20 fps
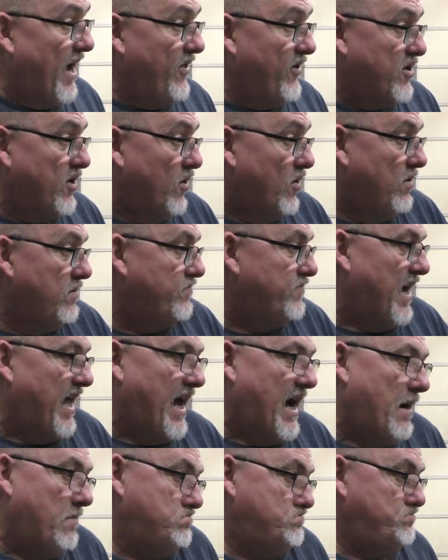other tool that
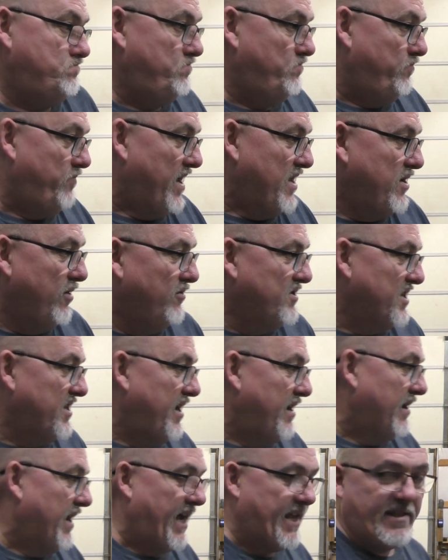I've been using
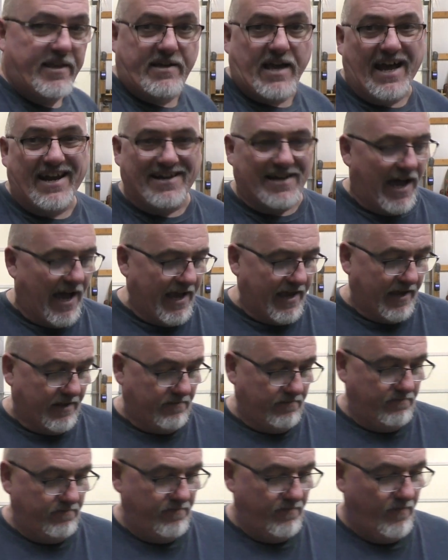here lately, kind of like it,
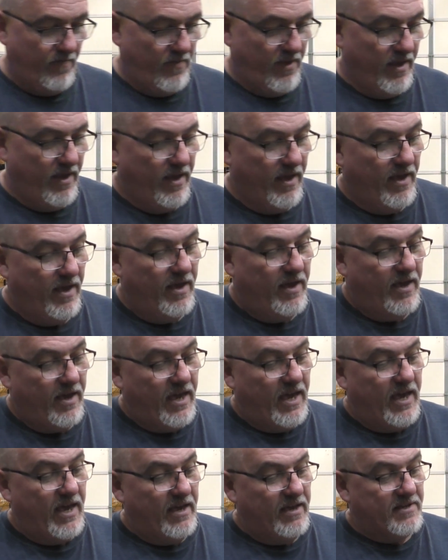
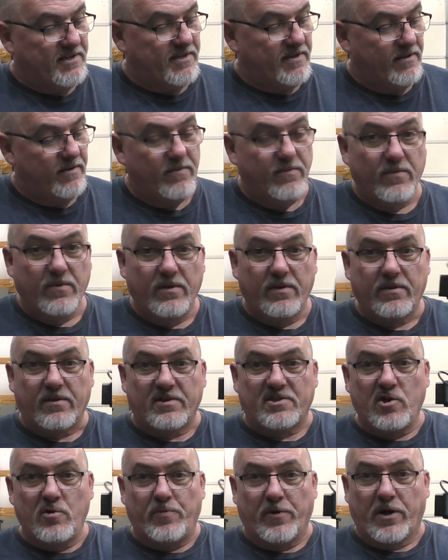is the
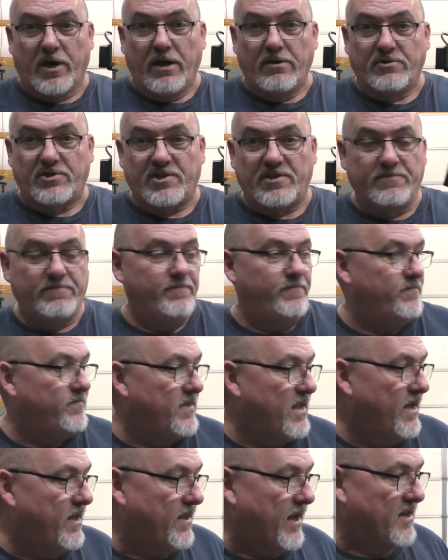Super Goose.
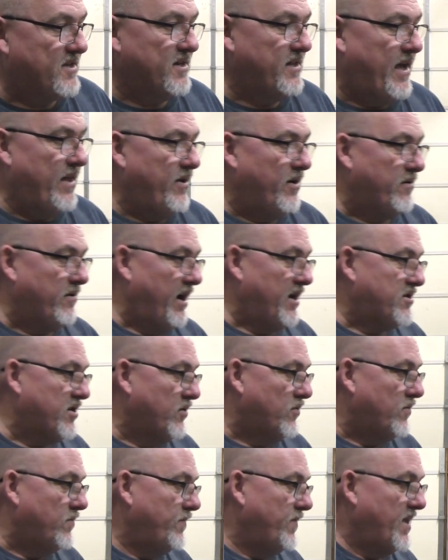That's another great
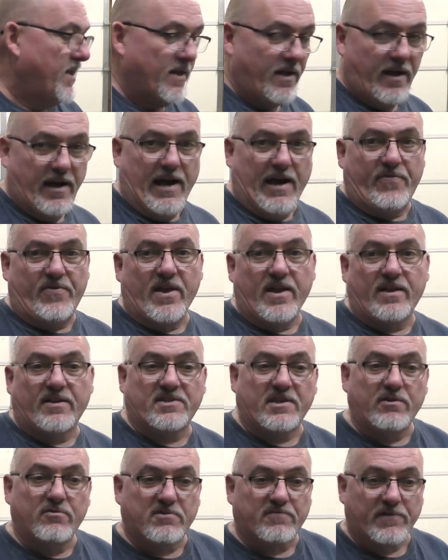tool. I think
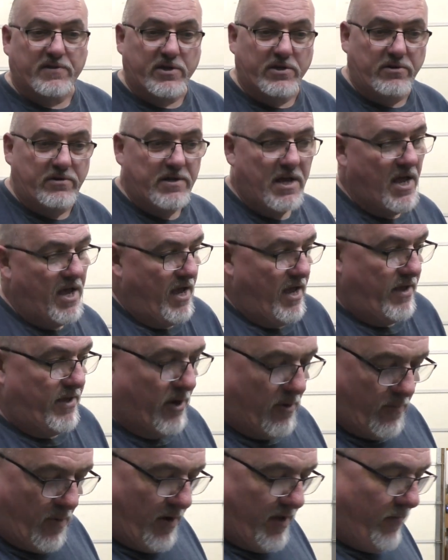it's a useful tool,
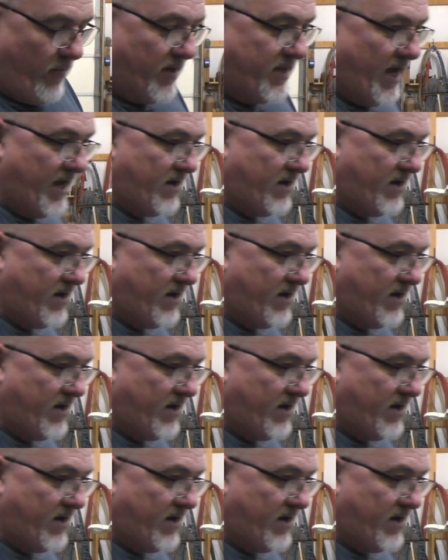no more than what they